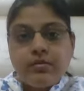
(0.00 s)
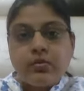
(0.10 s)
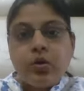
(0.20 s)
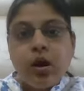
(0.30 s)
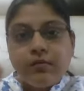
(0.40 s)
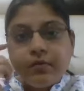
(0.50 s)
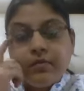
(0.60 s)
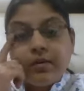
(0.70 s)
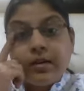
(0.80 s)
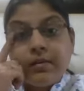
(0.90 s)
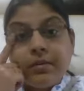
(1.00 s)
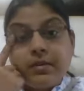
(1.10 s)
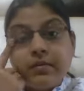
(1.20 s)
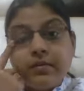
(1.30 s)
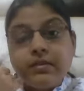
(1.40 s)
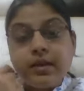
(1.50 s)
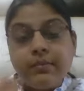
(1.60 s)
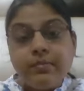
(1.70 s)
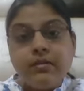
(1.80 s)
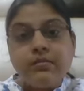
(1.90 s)
So alpha 1 and beta 1
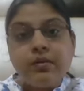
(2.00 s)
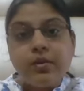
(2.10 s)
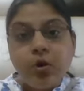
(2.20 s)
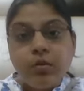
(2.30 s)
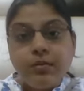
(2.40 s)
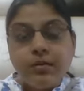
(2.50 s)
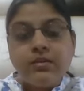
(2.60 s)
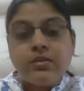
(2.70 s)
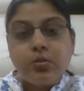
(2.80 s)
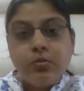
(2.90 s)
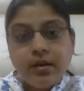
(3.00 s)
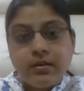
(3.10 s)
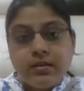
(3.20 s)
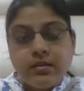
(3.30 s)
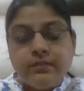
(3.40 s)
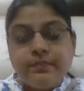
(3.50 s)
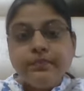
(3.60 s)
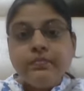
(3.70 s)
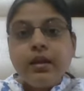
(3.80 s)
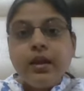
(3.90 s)
receptors will not be stimulated,
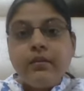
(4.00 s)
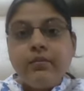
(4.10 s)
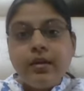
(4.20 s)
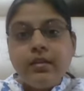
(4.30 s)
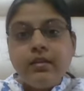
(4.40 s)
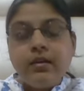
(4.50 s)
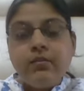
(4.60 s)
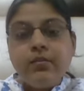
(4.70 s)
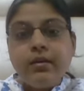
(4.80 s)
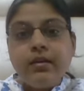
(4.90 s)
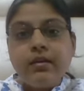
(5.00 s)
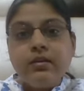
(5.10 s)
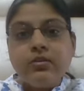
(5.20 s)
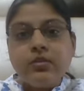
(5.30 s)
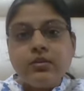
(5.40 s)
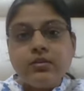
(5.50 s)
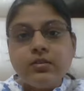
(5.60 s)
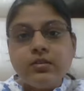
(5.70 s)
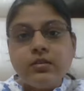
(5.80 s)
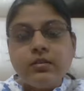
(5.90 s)
and when we just
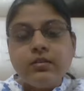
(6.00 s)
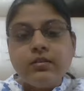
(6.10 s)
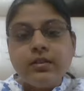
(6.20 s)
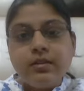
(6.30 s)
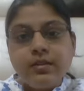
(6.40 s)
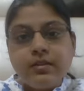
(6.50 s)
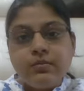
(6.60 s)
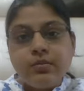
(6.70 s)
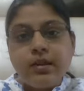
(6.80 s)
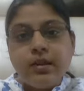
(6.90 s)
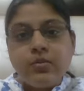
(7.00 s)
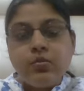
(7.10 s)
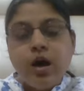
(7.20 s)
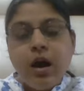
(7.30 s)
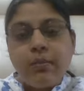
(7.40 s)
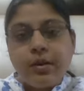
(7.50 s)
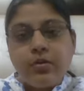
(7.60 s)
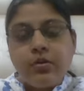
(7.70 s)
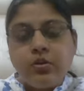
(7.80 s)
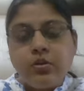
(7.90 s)
this will lead to
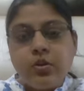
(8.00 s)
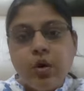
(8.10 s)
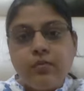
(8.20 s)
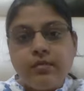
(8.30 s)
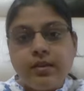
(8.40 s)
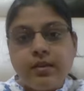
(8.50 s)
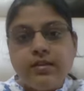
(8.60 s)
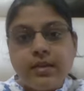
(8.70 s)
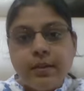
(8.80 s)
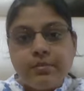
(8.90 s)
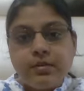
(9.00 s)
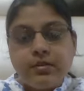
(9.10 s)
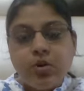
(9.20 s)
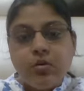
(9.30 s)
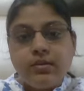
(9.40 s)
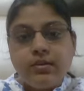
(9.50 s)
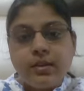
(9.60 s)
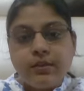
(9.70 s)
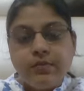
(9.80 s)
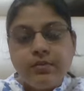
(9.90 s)
upregulation of the receptors on the
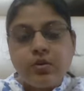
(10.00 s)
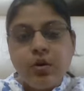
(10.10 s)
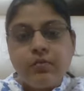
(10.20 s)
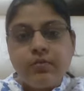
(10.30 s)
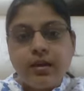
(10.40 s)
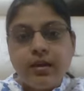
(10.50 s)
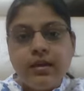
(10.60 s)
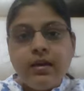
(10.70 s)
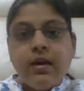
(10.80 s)
surface of the